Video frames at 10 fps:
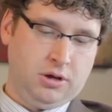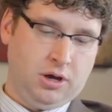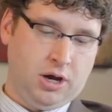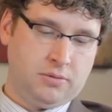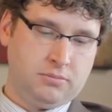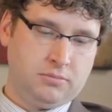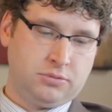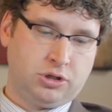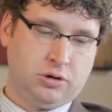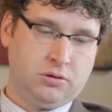Um,
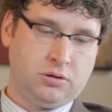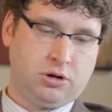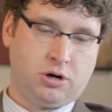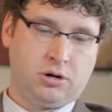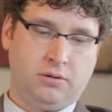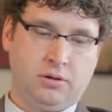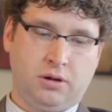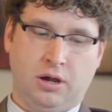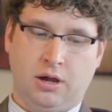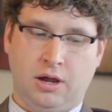so, Kurt,
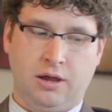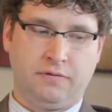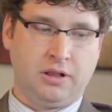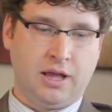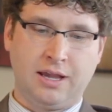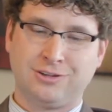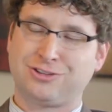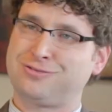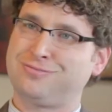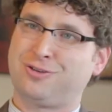uh, I have
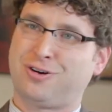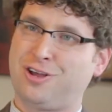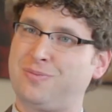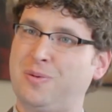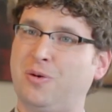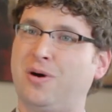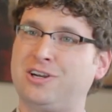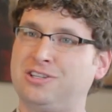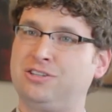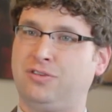clients, or other people
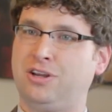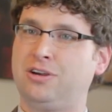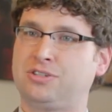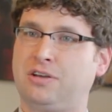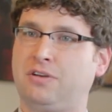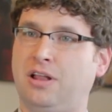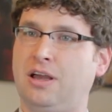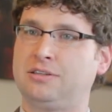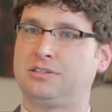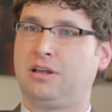watching these videos have
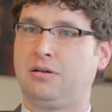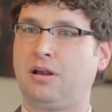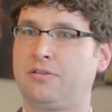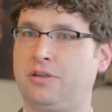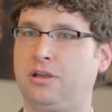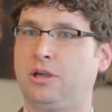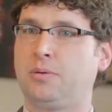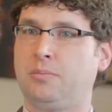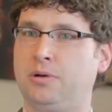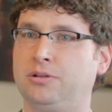clients that are thinking
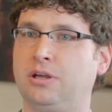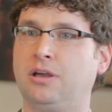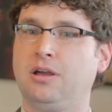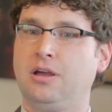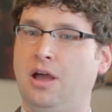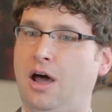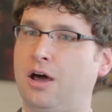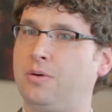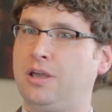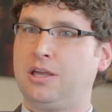about building how
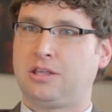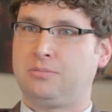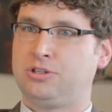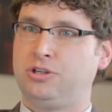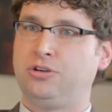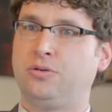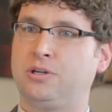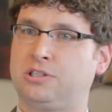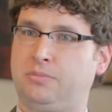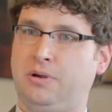do we get them to you?
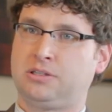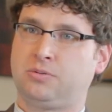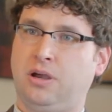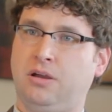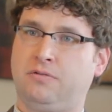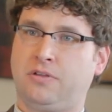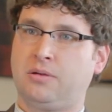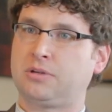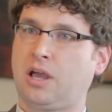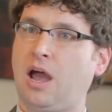What's the best way for
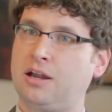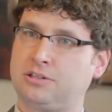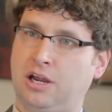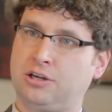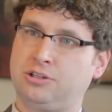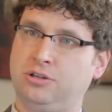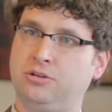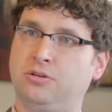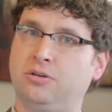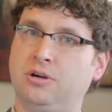them to contact
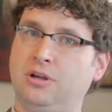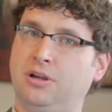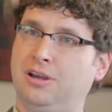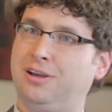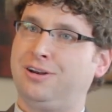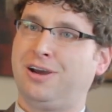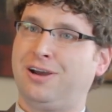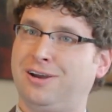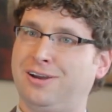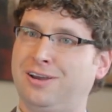you and, uh,
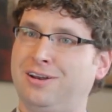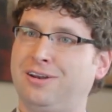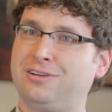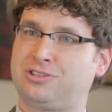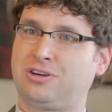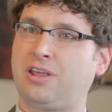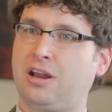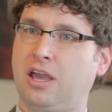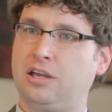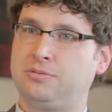and start that
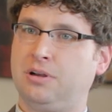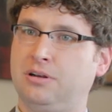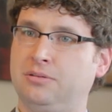engagement?